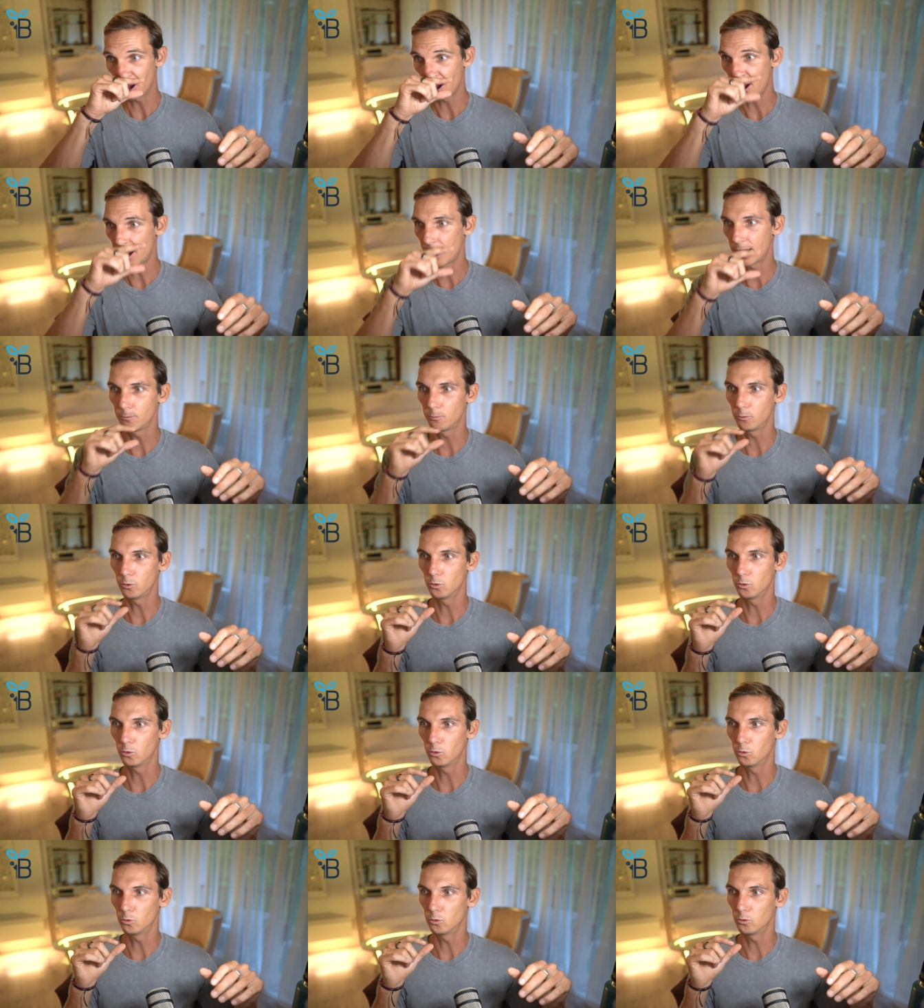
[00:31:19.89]

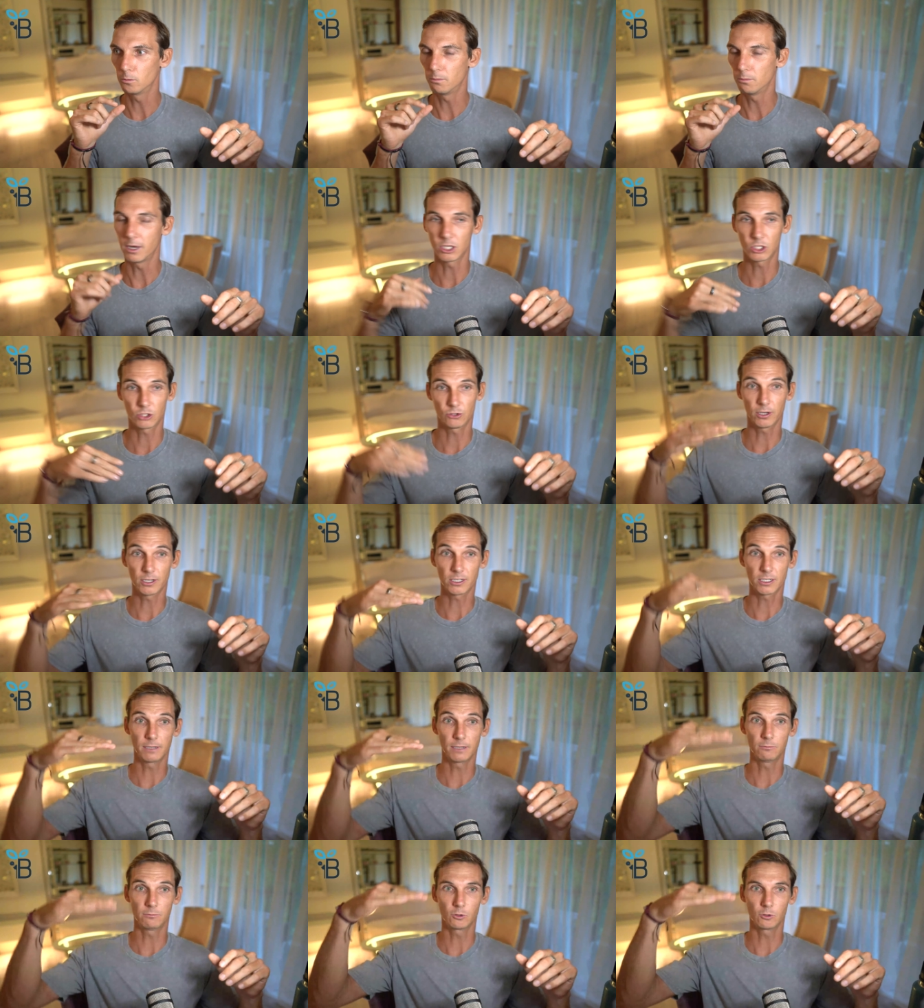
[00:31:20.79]
my
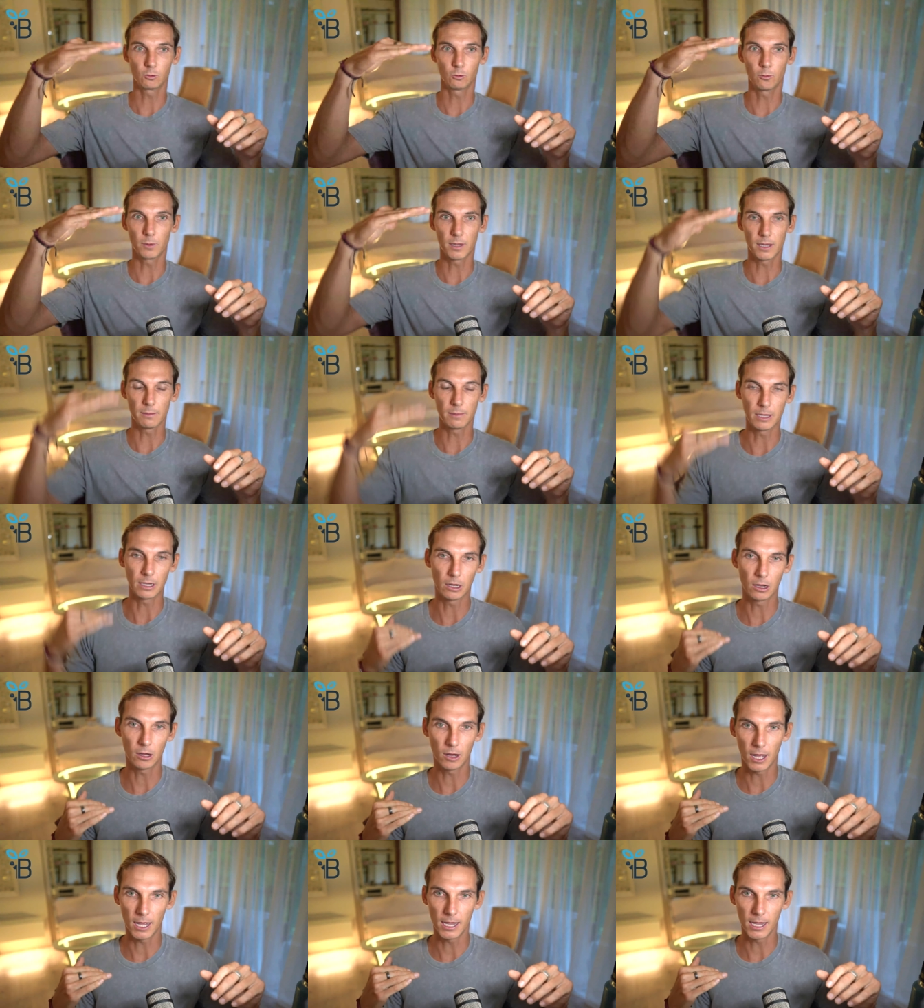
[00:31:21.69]
stress levels will be a bit
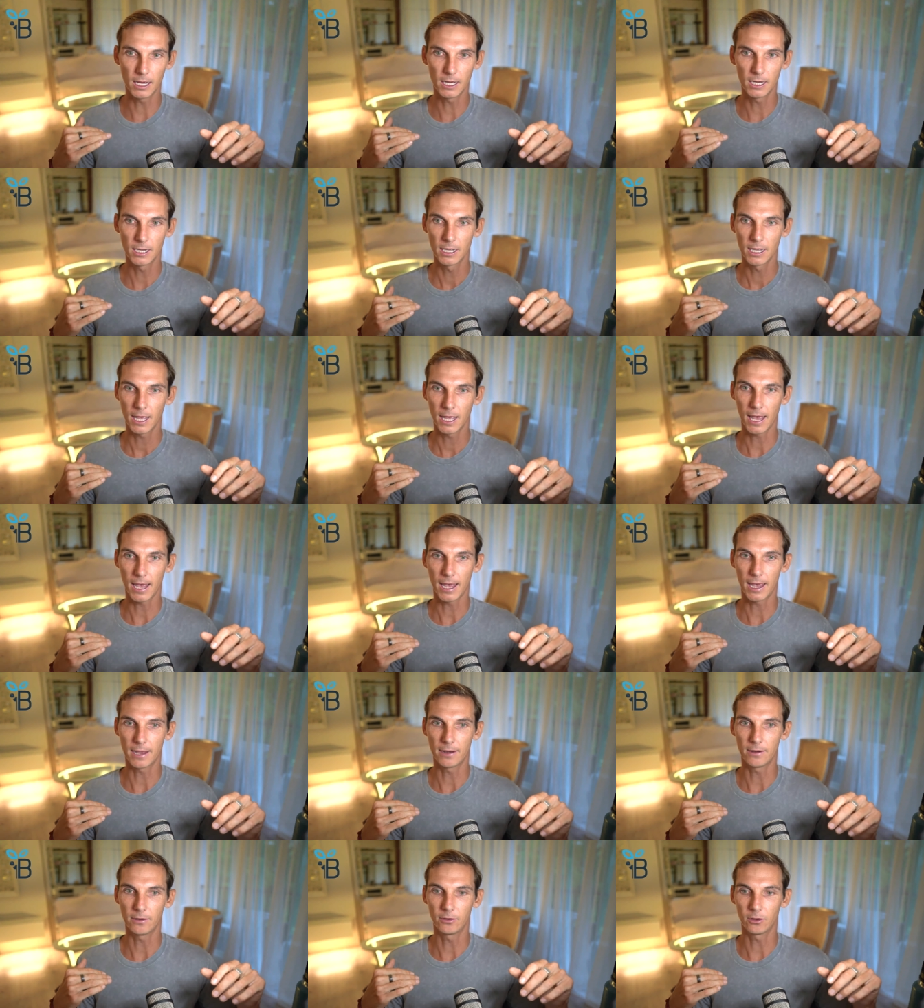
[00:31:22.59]
higher,
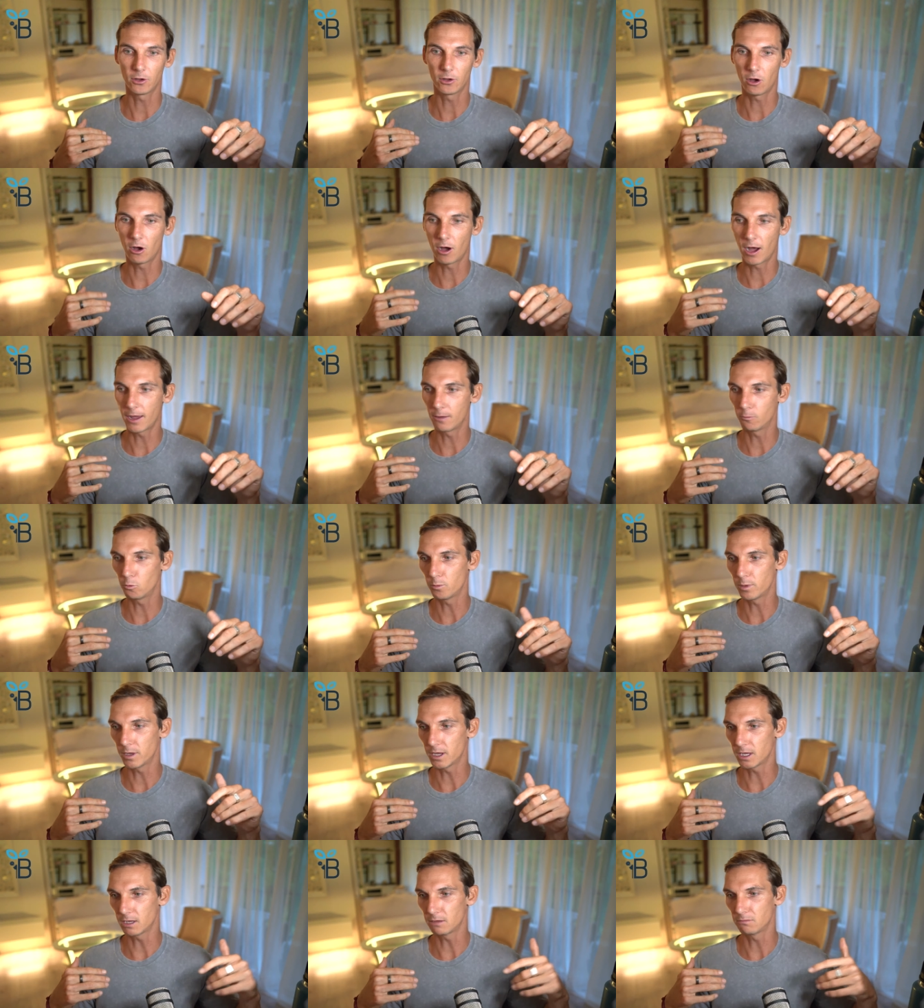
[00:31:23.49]
and I will
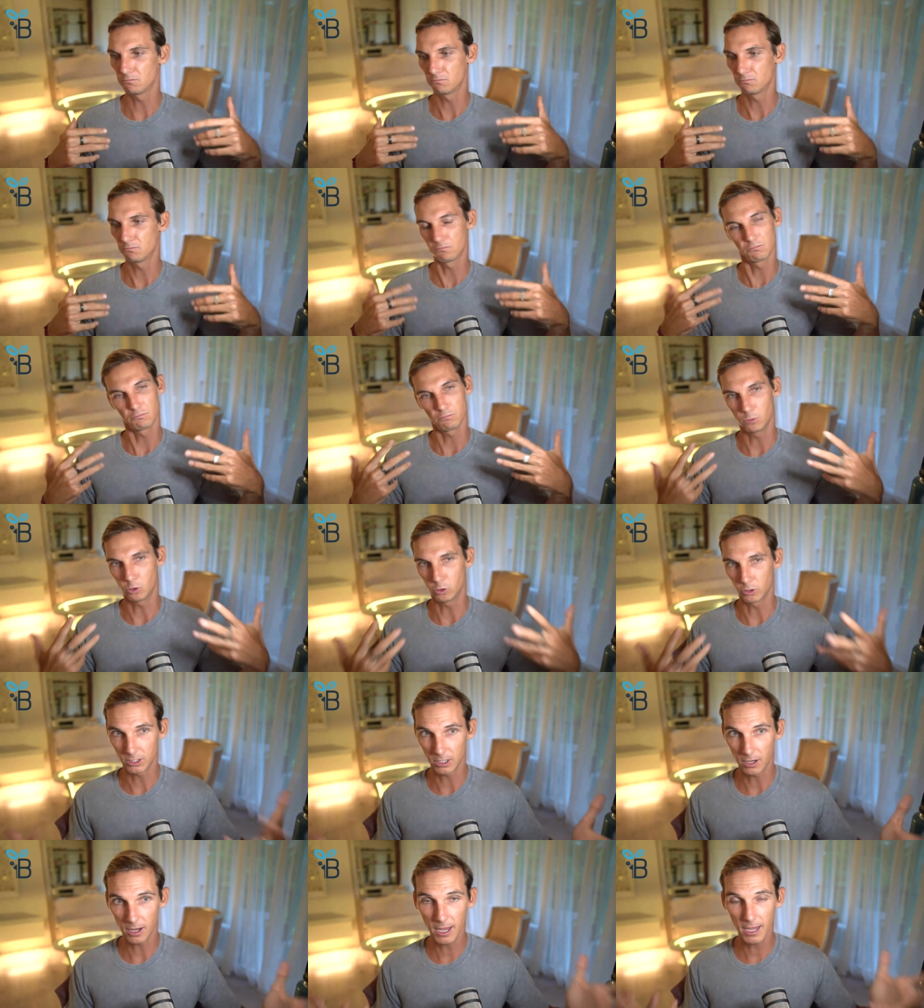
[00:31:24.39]
be more
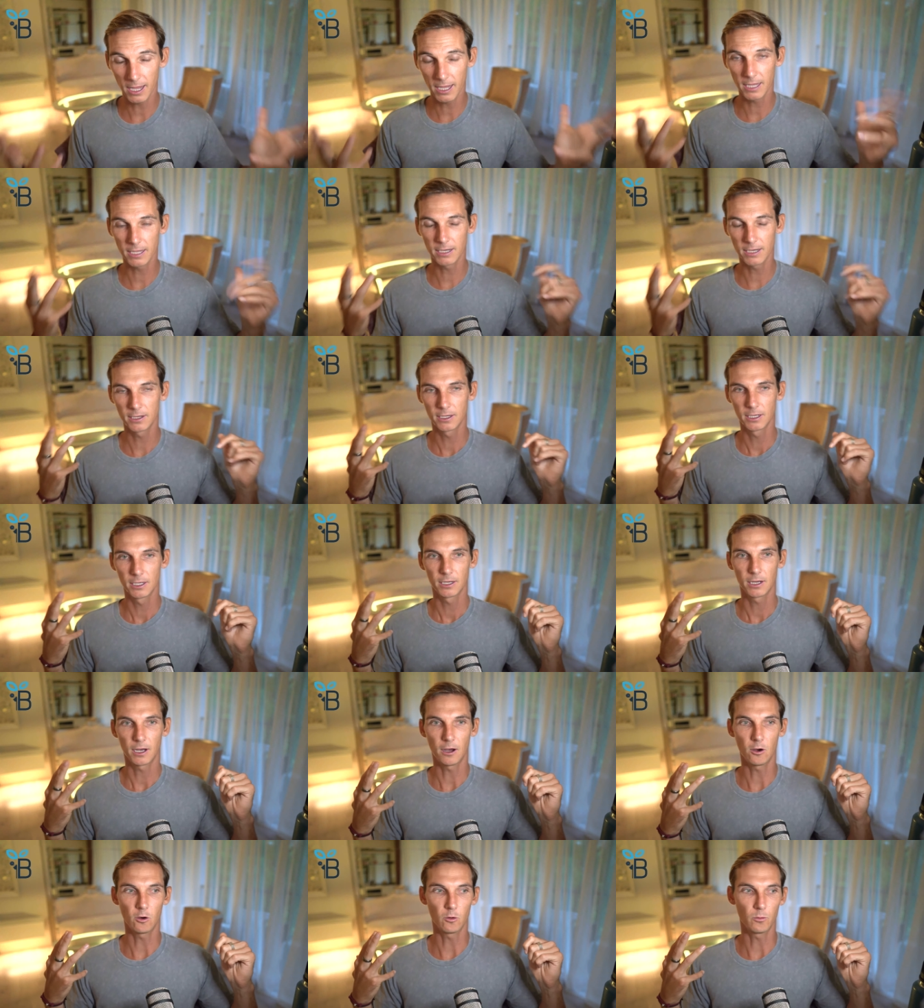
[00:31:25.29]
tired,
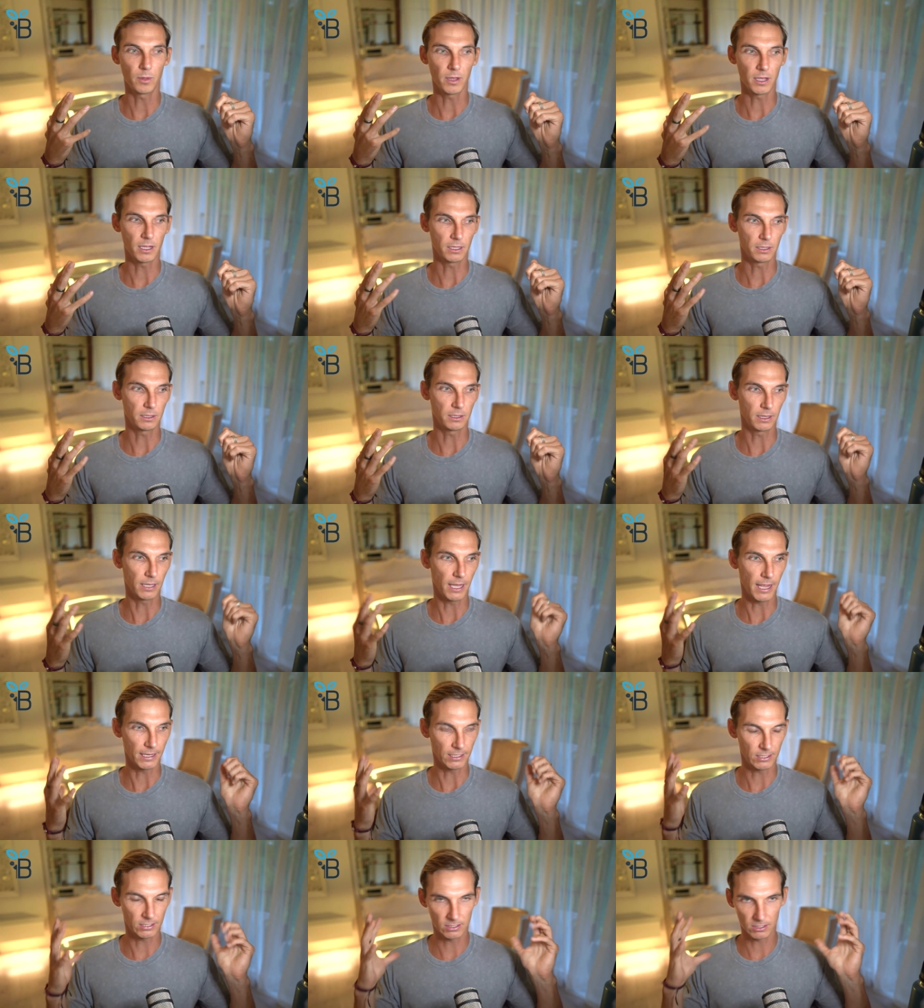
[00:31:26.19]
I'll be
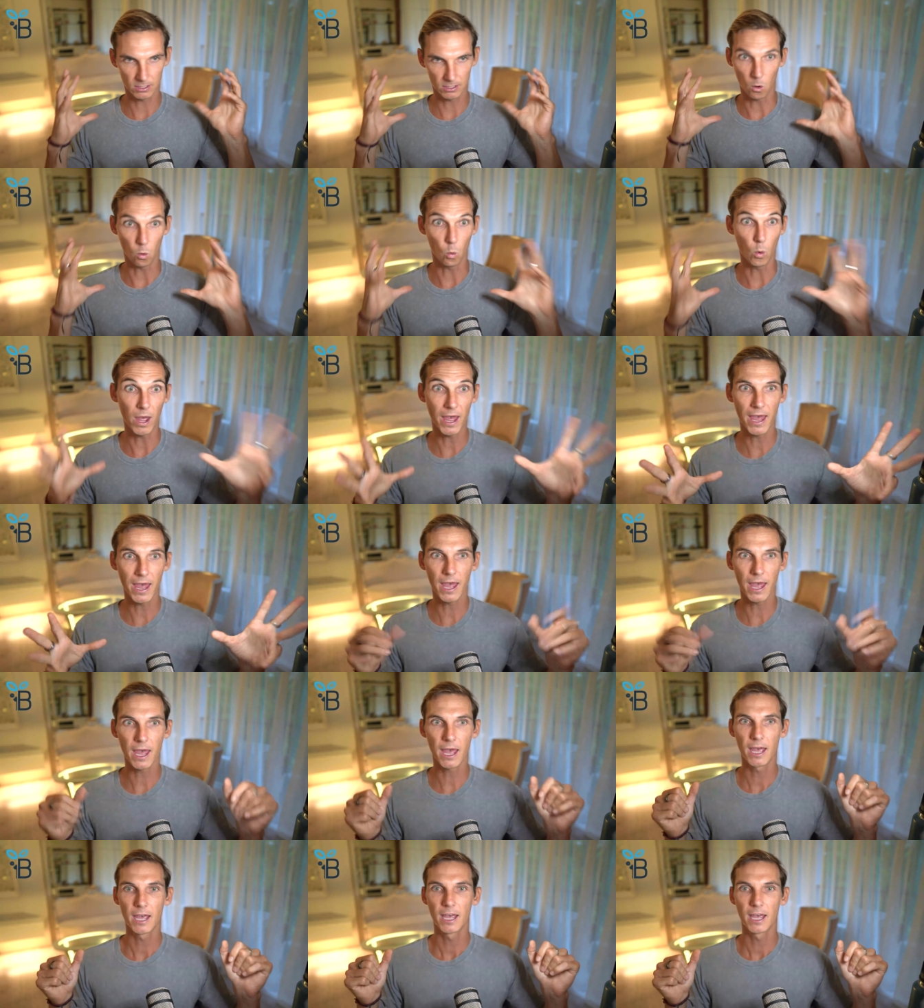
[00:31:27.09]
less aware,